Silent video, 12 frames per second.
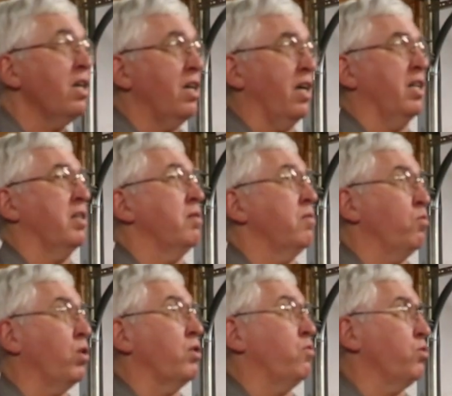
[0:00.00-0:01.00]
And
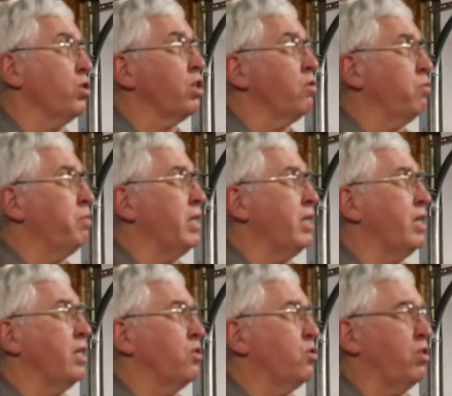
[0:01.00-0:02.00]
what really would be
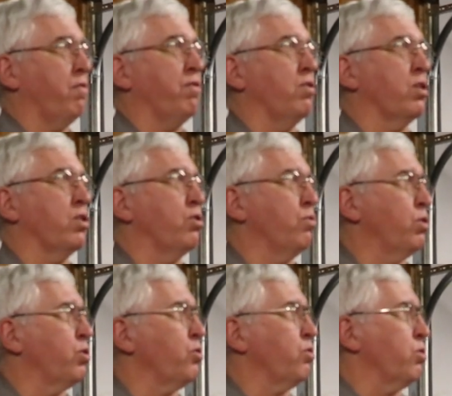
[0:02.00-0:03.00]
neat is if you could do a
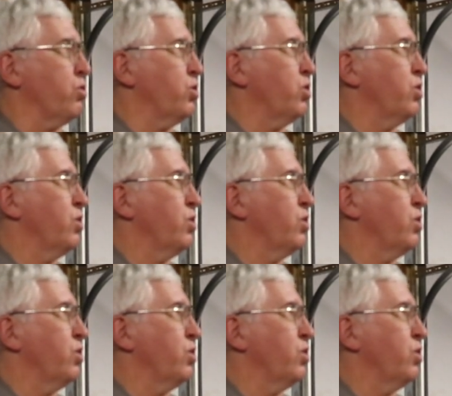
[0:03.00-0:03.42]
search